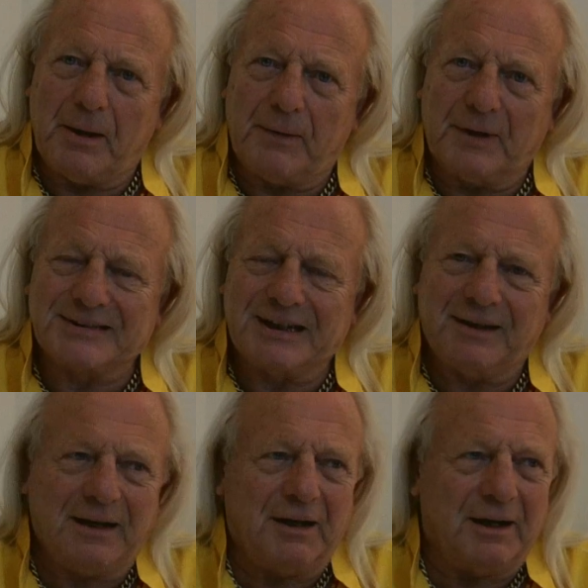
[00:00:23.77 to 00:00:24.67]
there's
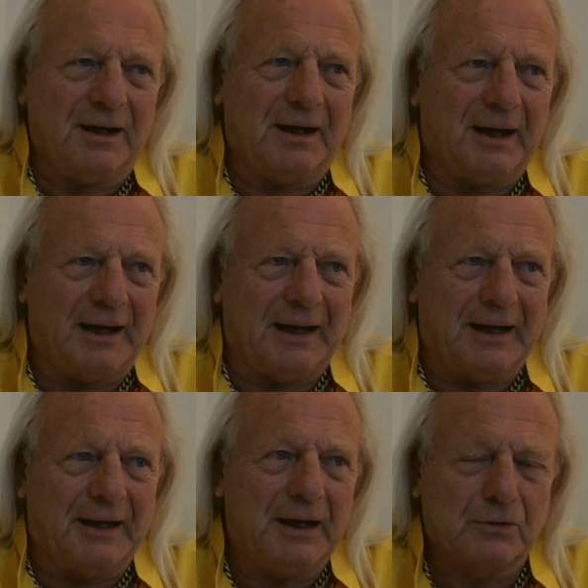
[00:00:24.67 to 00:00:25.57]
a
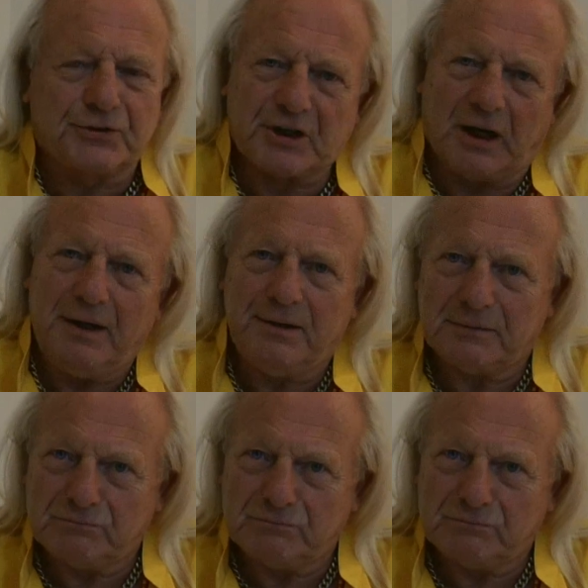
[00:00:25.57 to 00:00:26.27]
hillside,